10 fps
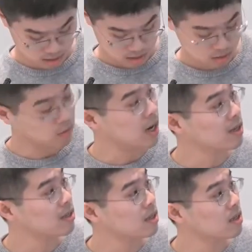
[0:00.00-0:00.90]
One
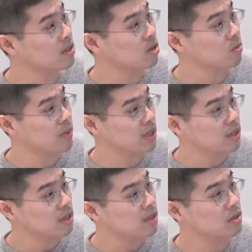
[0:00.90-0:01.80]
is a zero
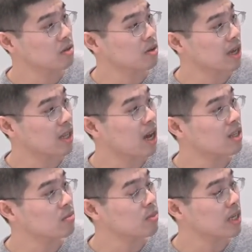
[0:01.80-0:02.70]
bid, you don't get
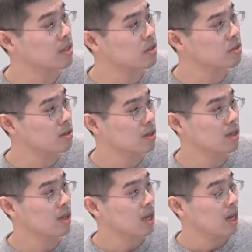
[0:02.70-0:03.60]
item, pay zero.
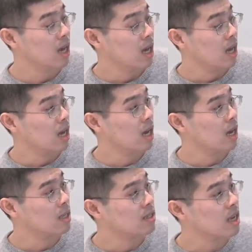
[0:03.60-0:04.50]

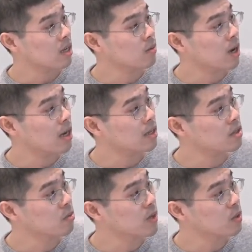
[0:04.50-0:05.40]
Uh, the second one
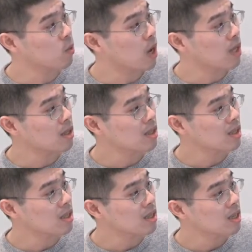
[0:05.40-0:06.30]
is you bid one,
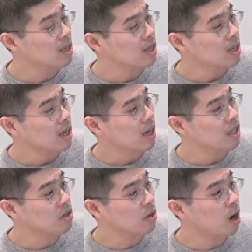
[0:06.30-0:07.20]

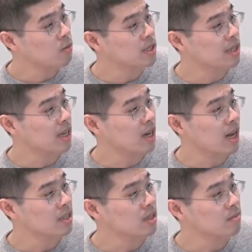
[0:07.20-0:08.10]
and you always get
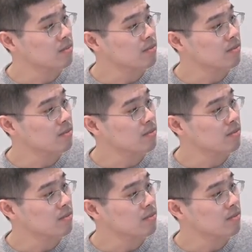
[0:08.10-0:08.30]
item.